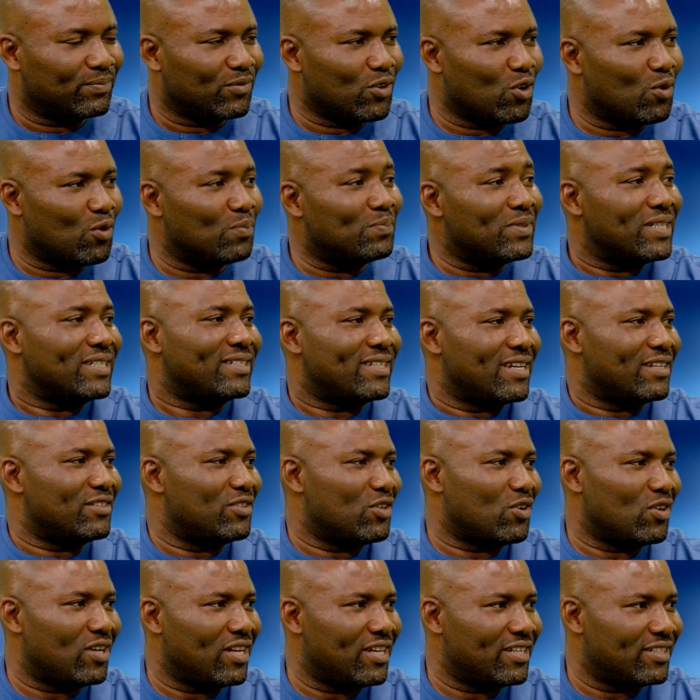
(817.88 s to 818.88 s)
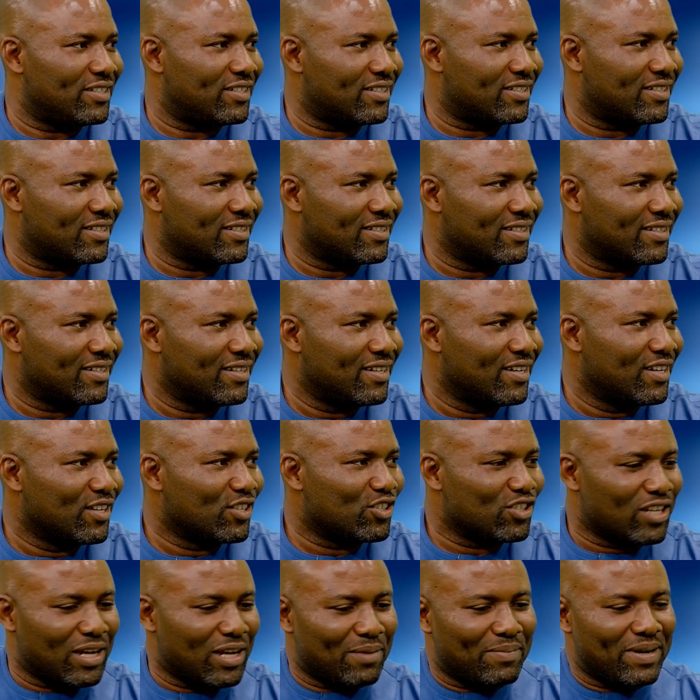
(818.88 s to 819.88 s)
updated knowledge,
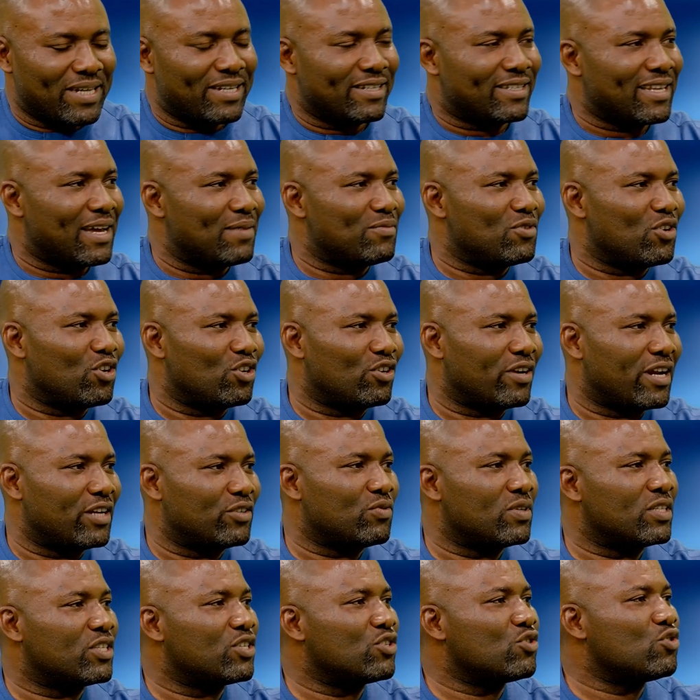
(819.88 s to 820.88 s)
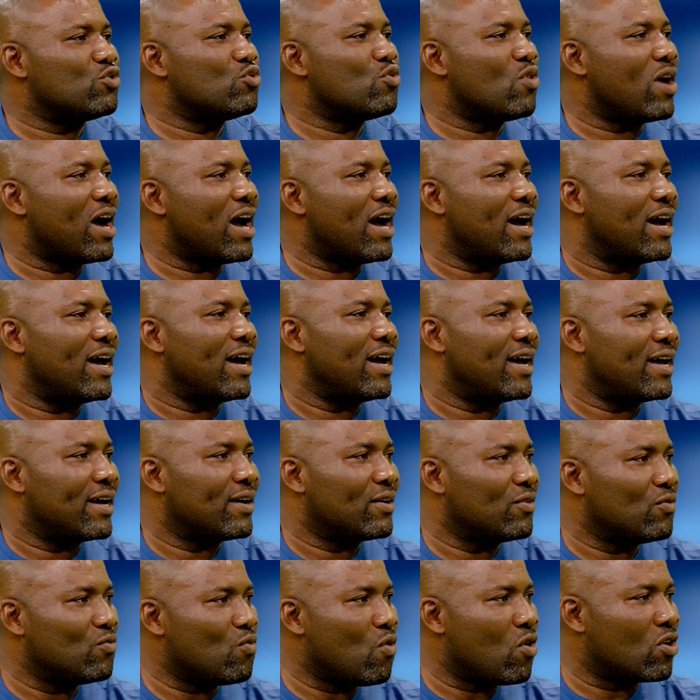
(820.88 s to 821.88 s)
so that by the time you're graduating, you are
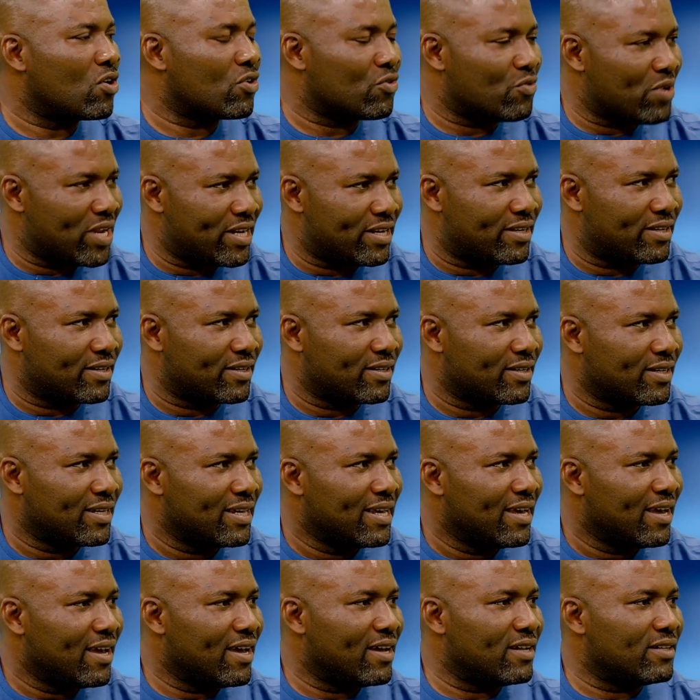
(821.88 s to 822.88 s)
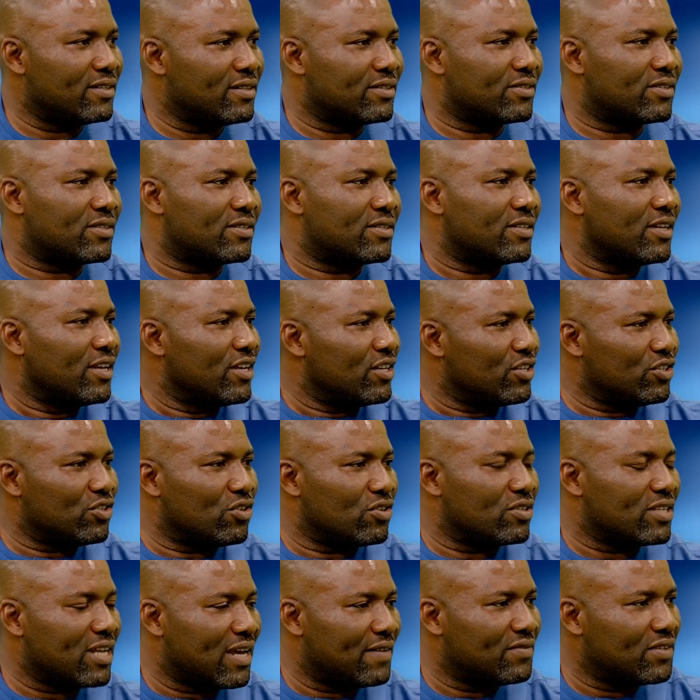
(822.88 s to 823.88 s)
work ready. Else, you
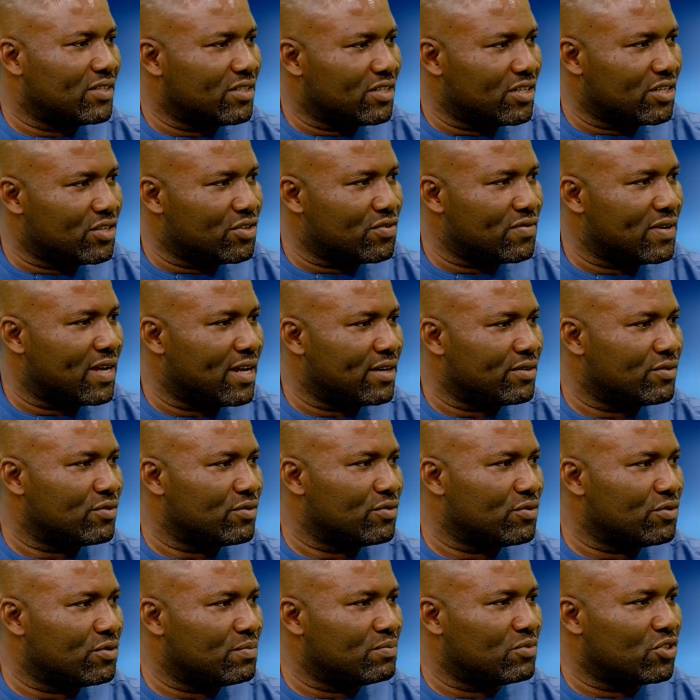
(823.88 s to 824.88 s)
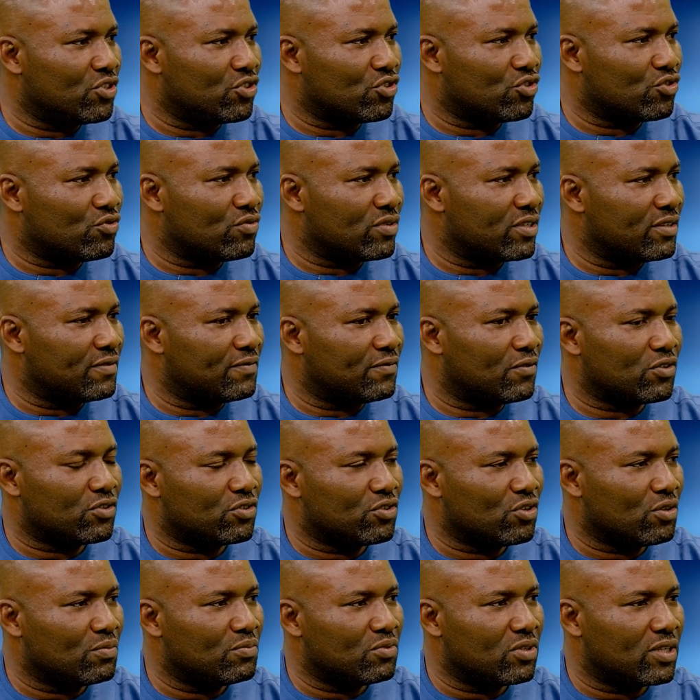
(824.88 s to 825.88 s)
just have the degree and you roam the street. The first
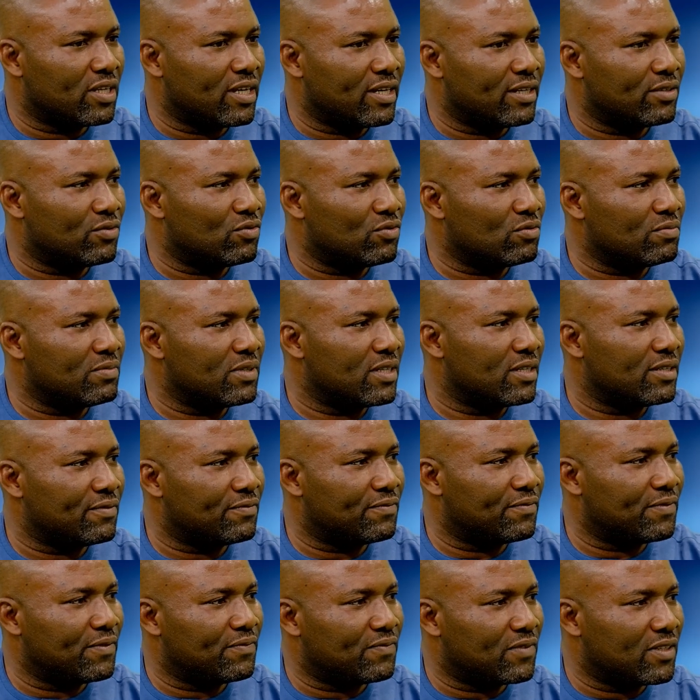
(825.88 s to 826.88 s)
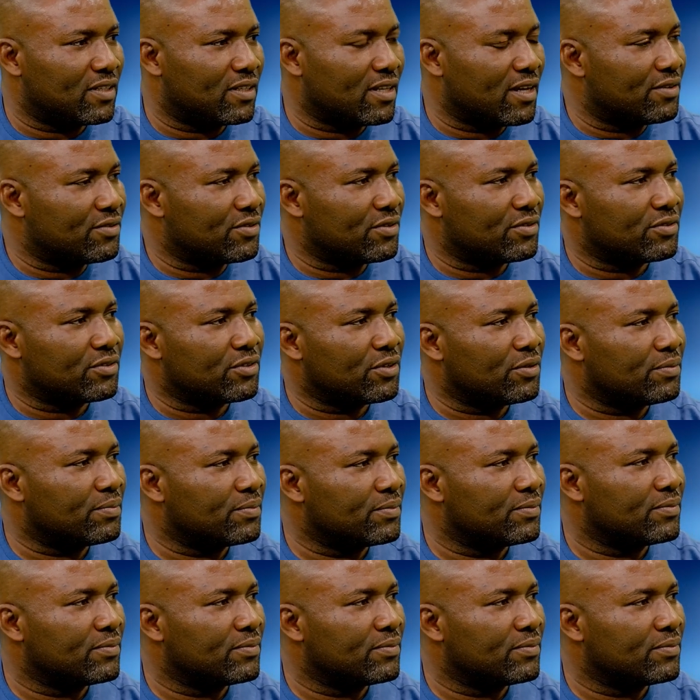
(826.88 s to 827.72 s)
job you get will be a 50,000 job.